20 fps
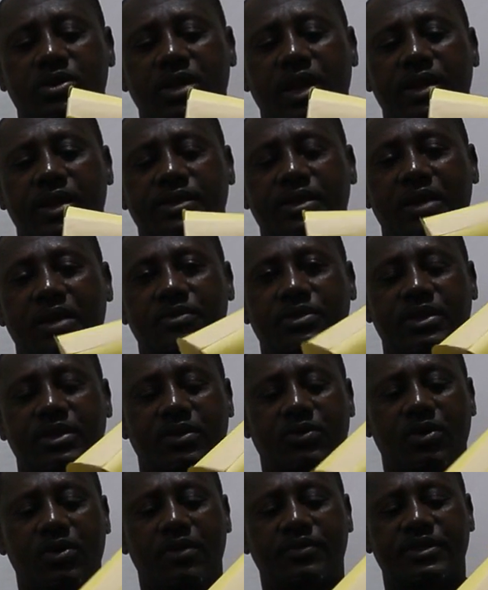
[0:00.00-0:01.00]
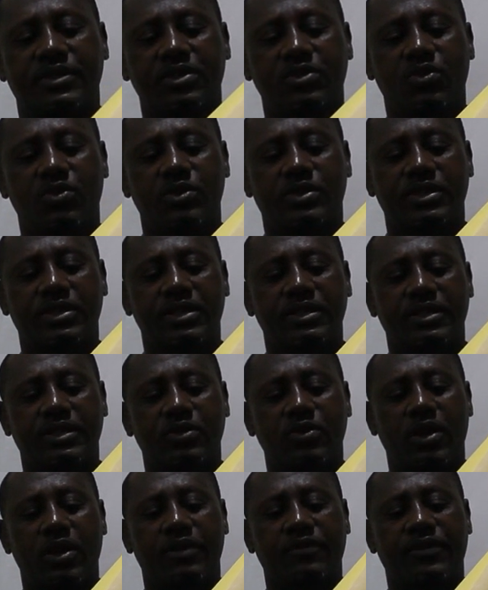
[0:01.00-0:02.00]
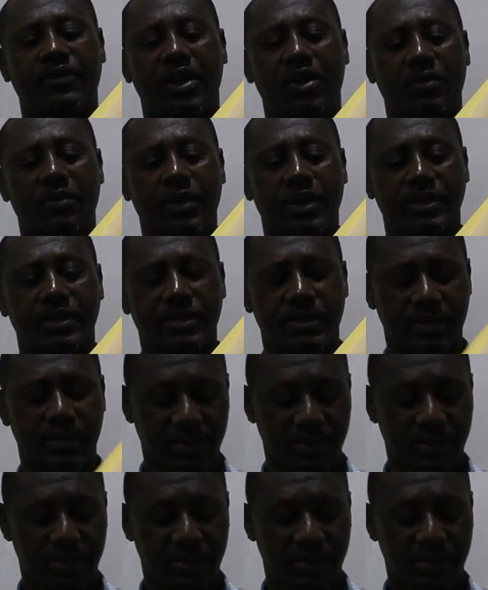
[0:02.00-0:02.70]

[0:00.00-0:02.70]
looks like something. You have seen those things in your environment.